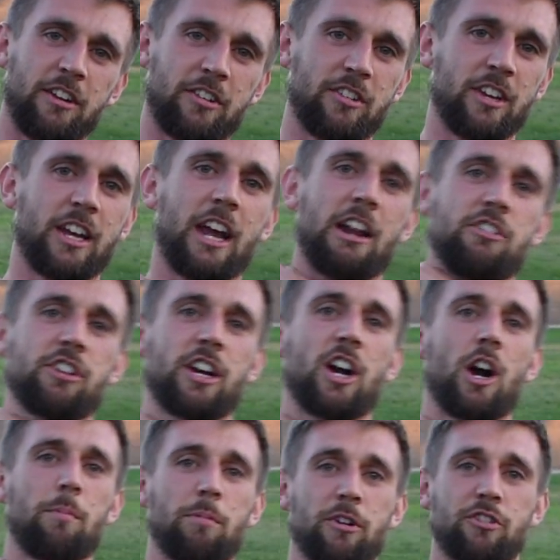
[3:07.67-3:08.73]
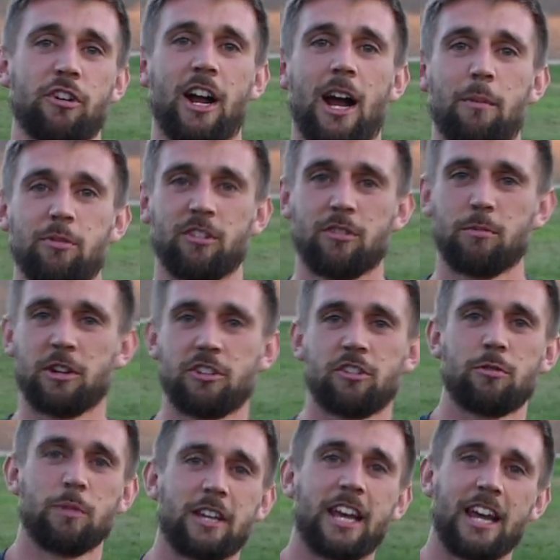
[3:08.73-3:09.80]
disengaging our upper traps as much
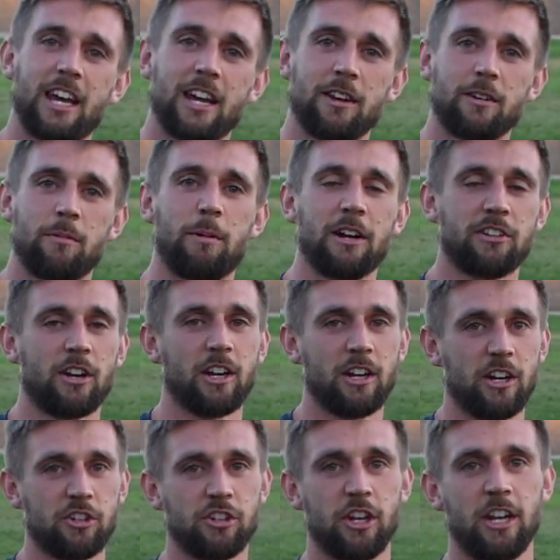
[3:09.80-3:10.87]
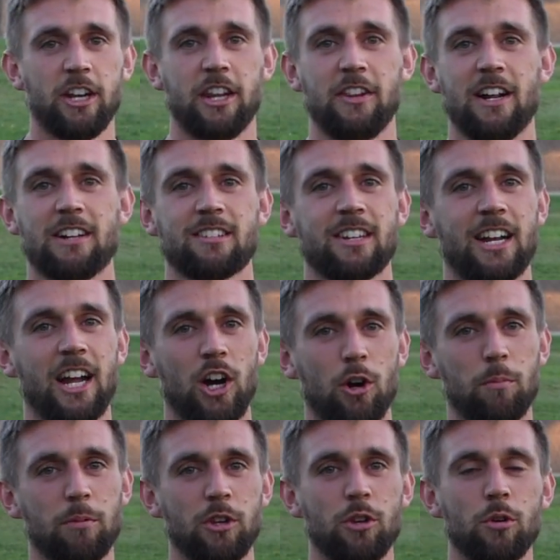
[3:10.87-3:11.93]
as we can by tucking our chin, and that's going to
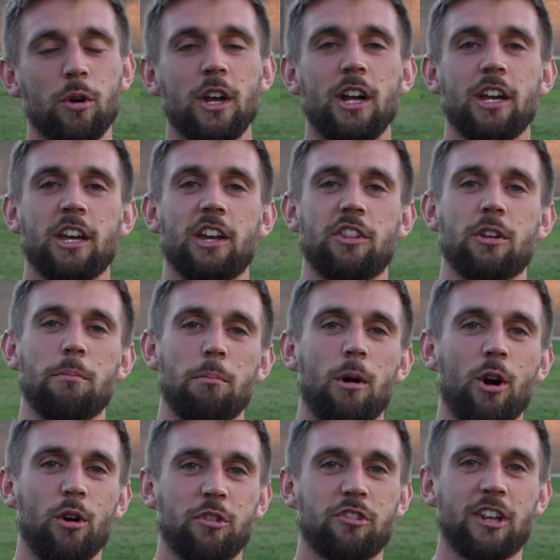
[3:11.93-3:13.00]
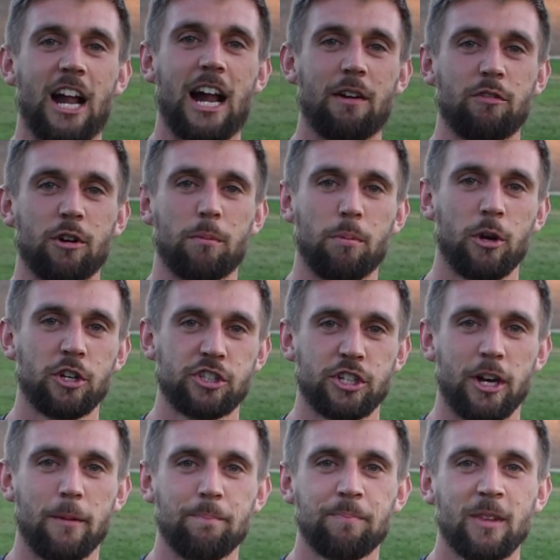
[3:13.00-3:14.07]
help you get the most out of your
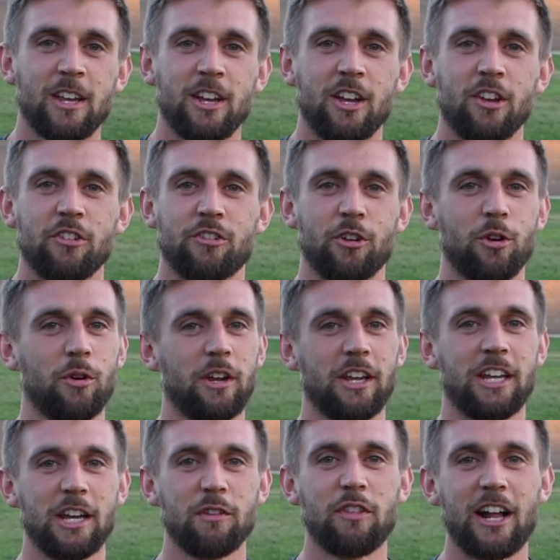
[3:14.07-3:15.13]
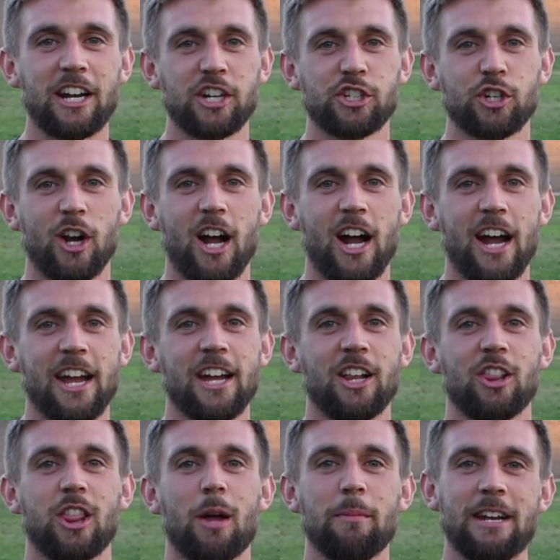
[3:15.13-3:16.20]
push-up. So give that a try.
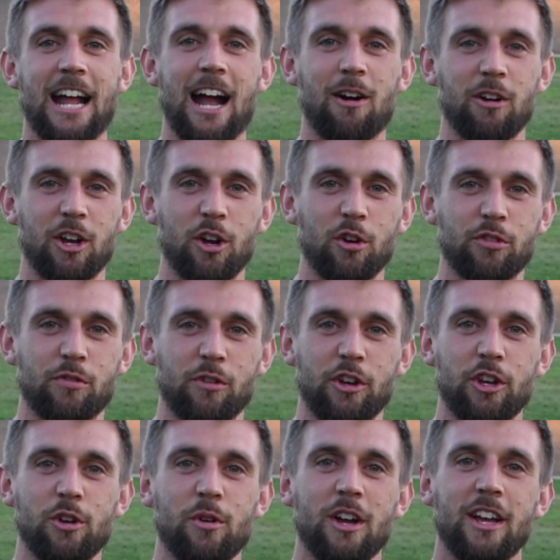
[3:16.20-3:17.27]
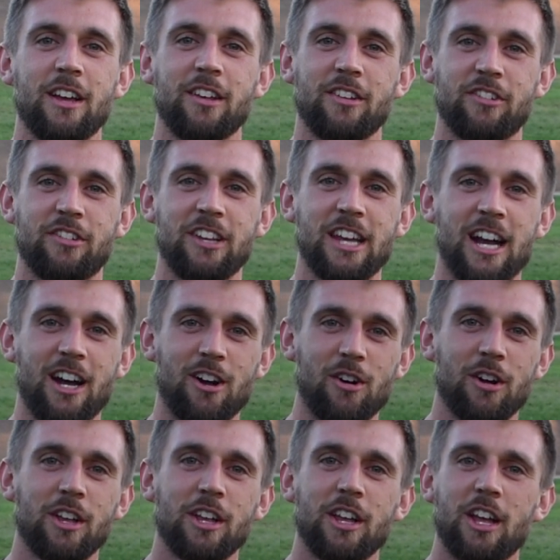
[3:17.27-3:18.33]
Let me know how it goes for you. See how
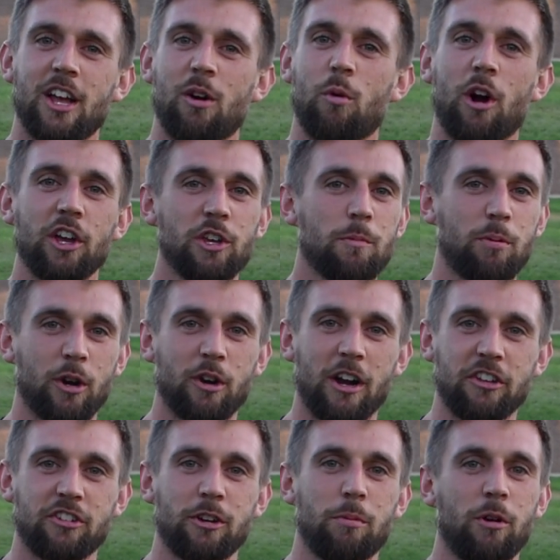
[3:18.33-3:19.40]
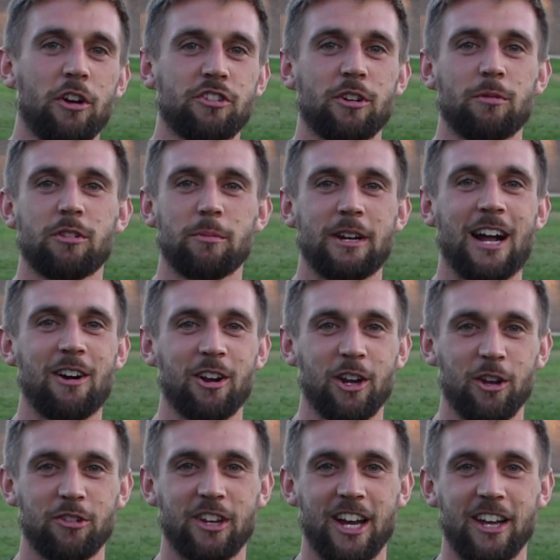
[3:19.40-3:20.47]
well you progress in your push-ups. Let me know how it
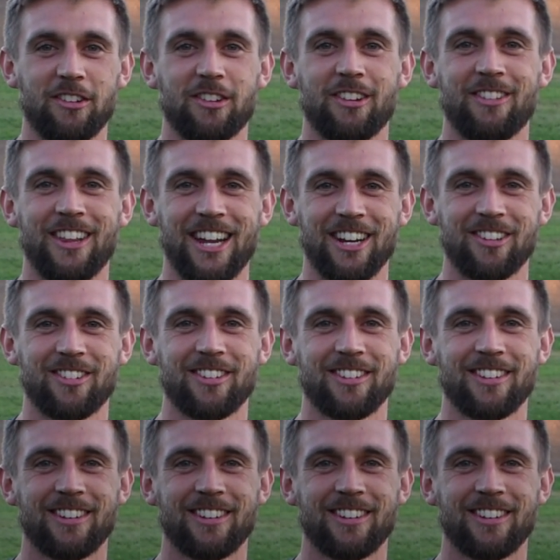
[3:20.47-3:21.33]
goes, guys. Thanks.